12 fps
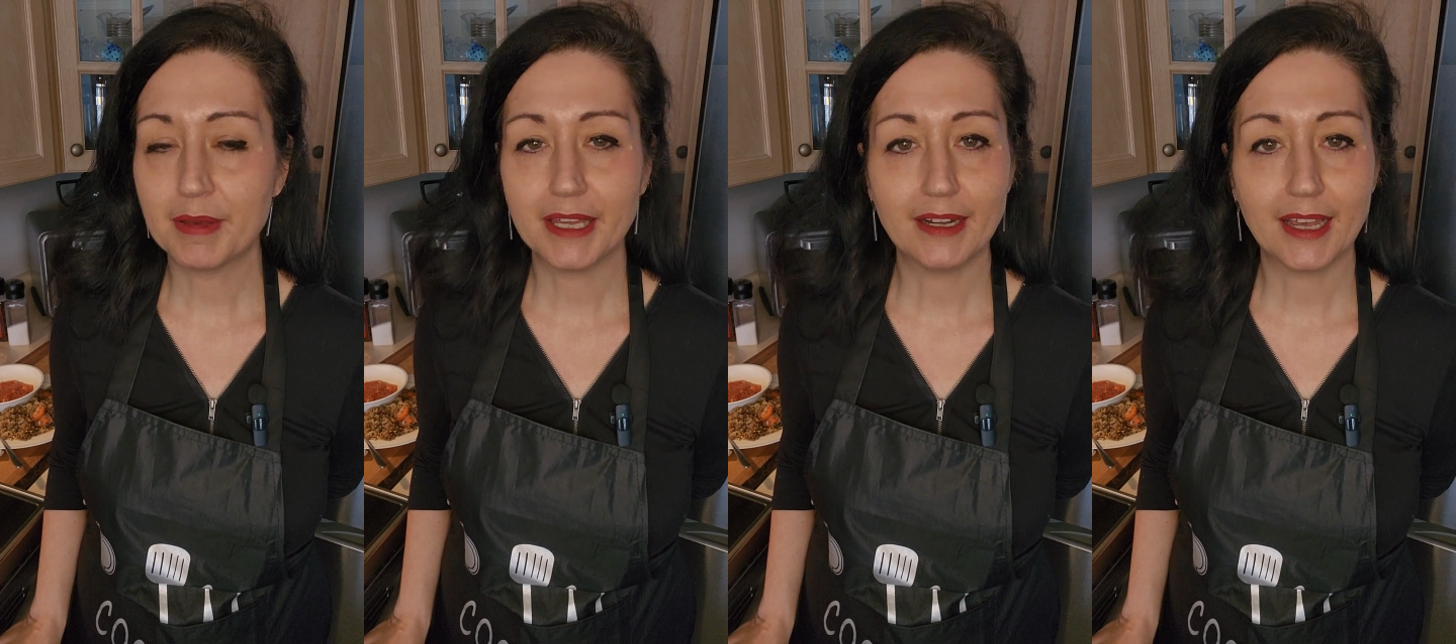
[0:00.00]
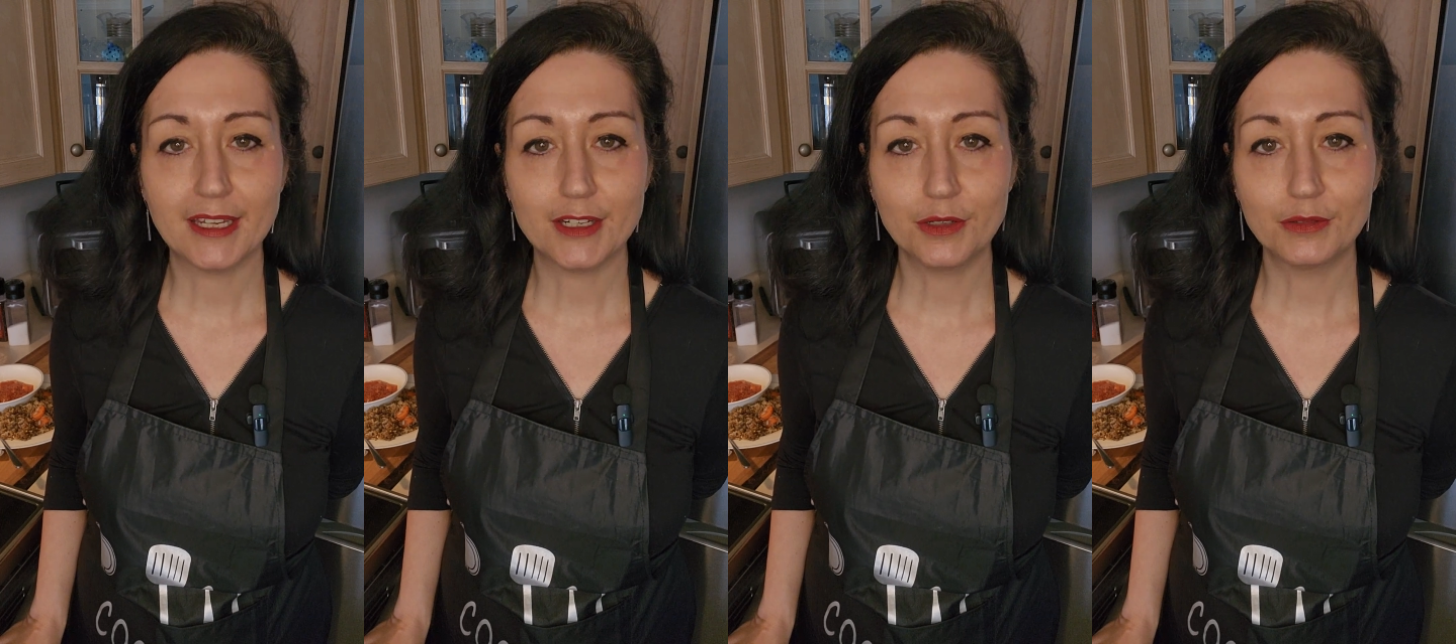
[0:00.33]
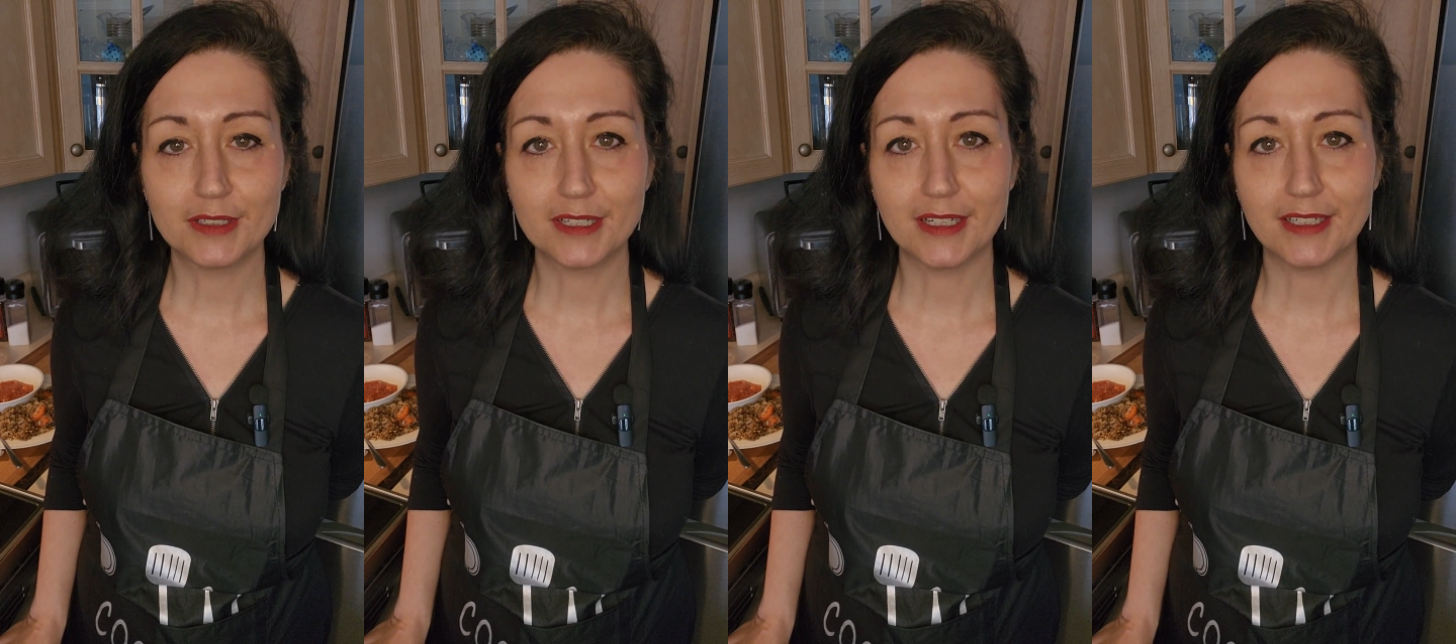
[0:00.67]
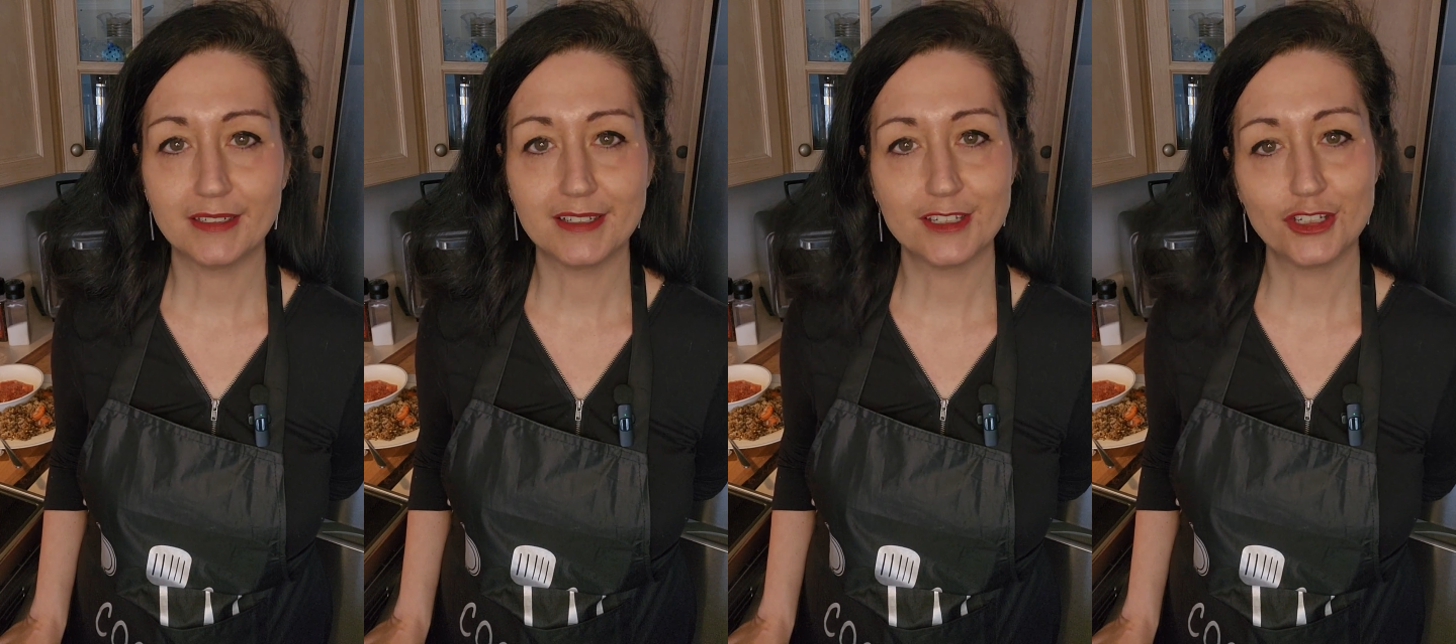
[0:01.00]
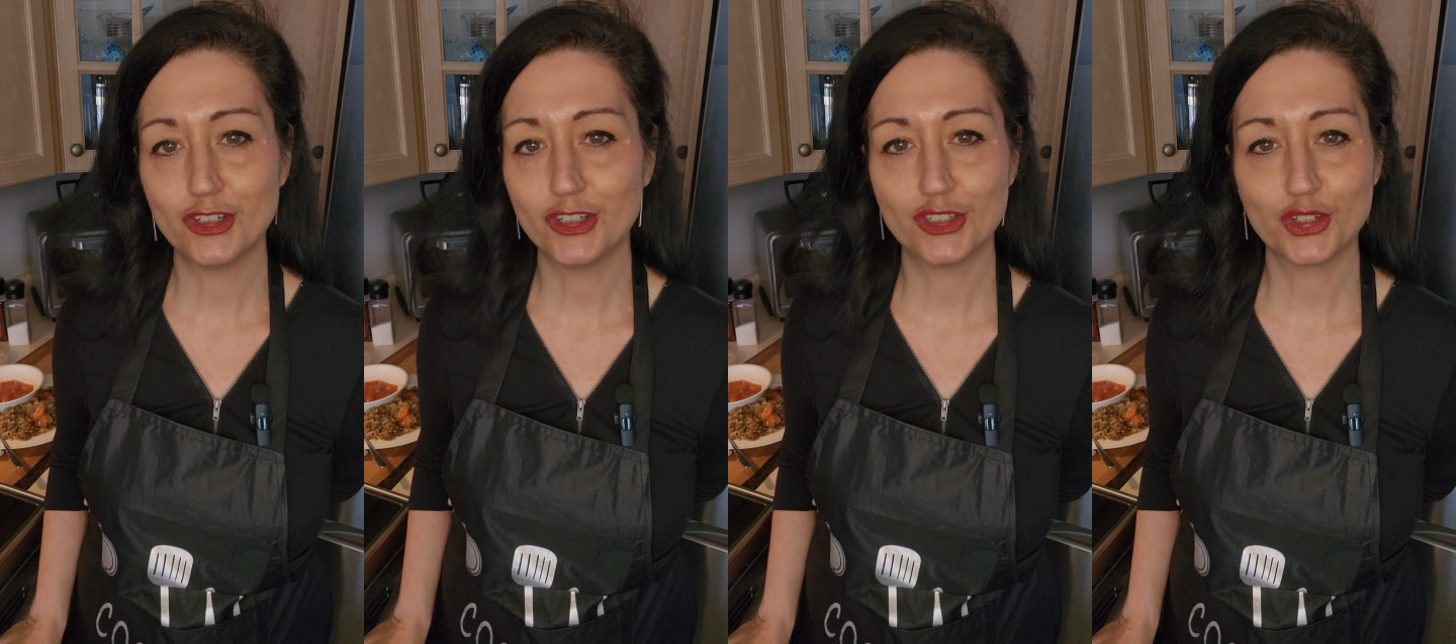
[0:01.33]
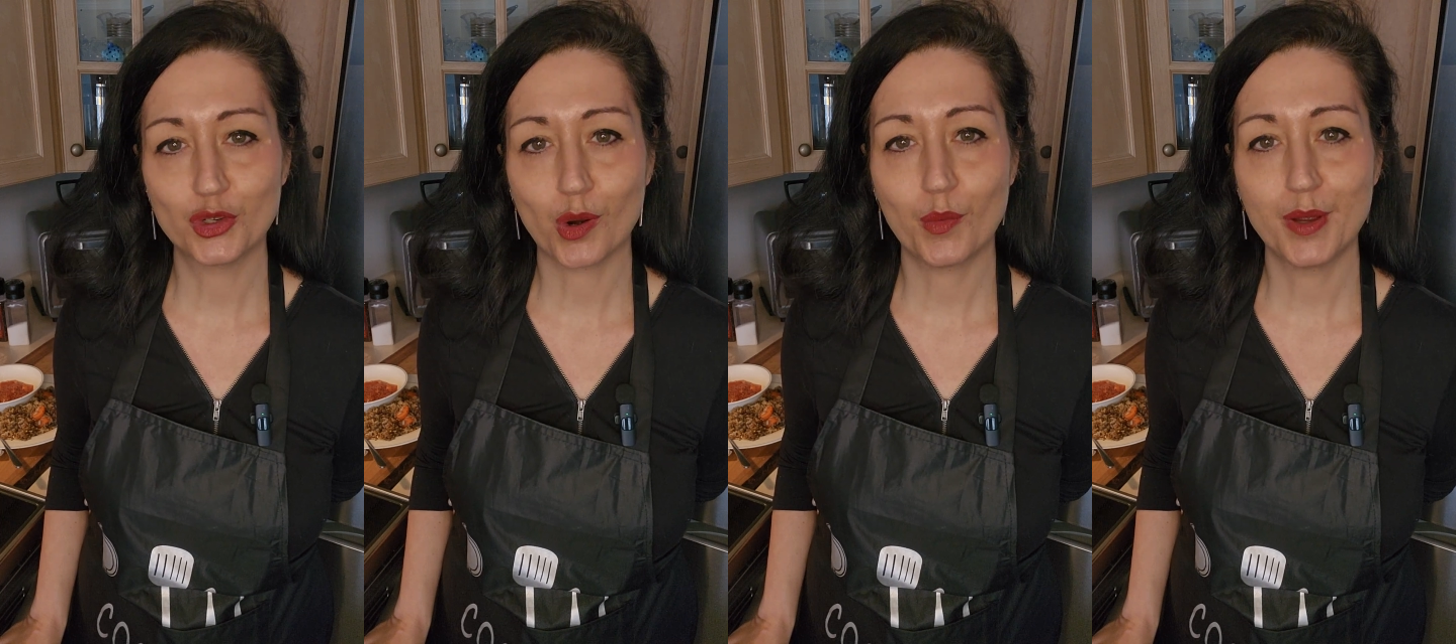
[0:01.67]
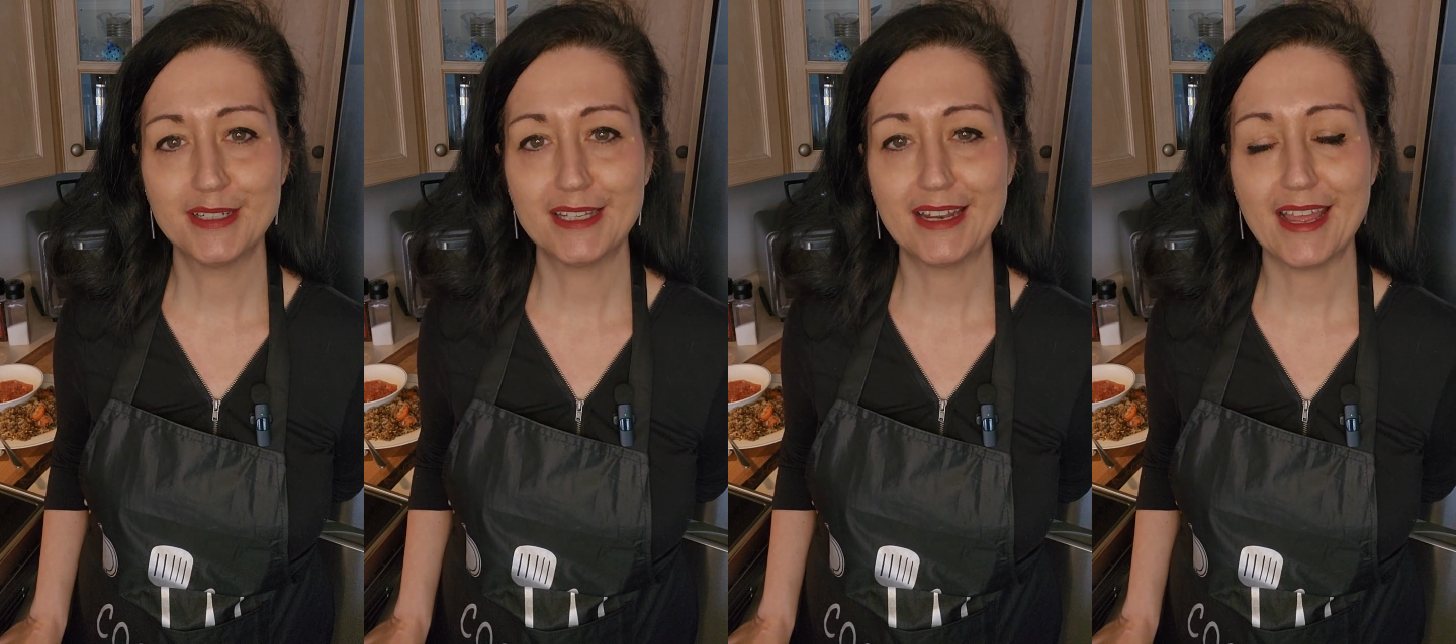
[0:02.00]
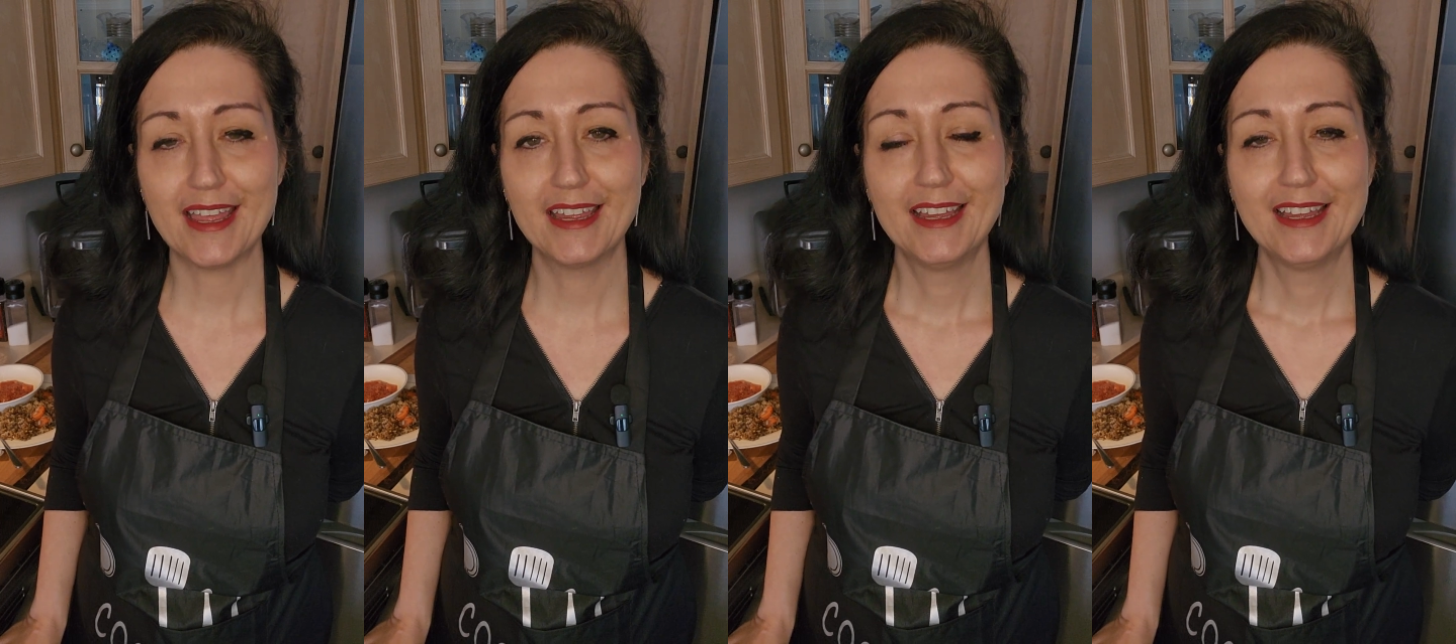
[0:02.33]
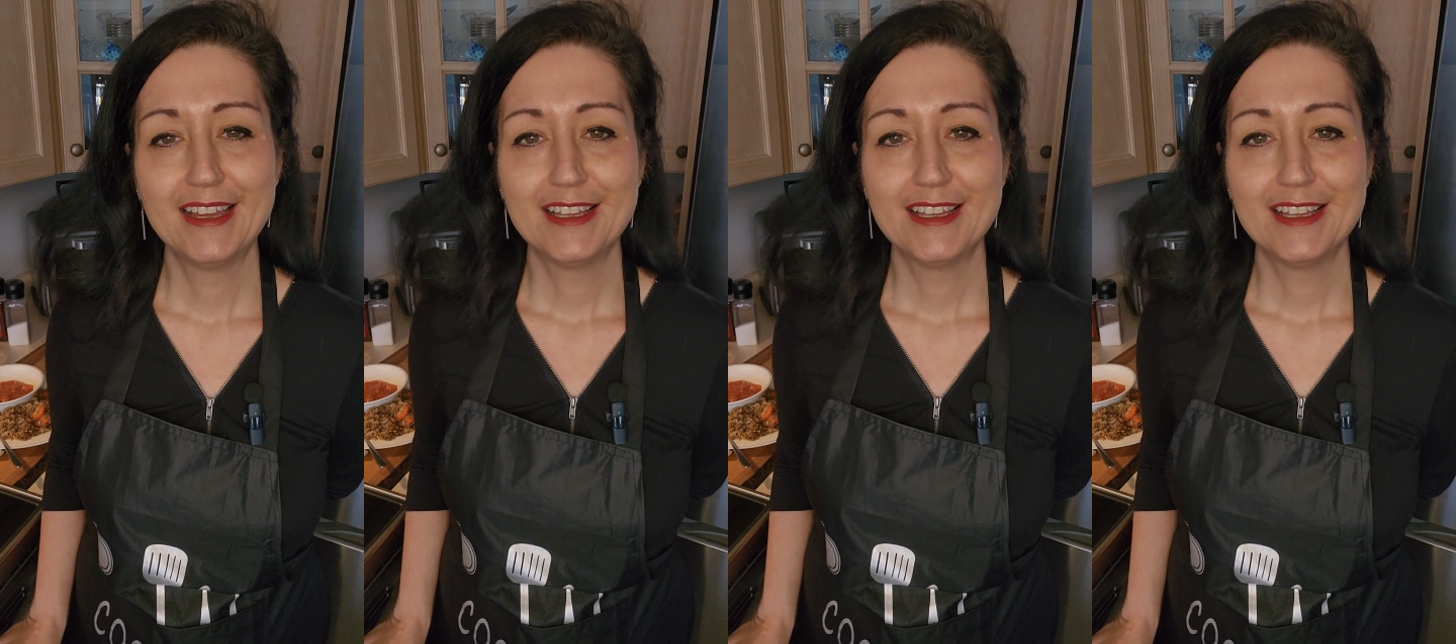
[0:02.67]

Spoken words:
but I don't. This is just a short one today.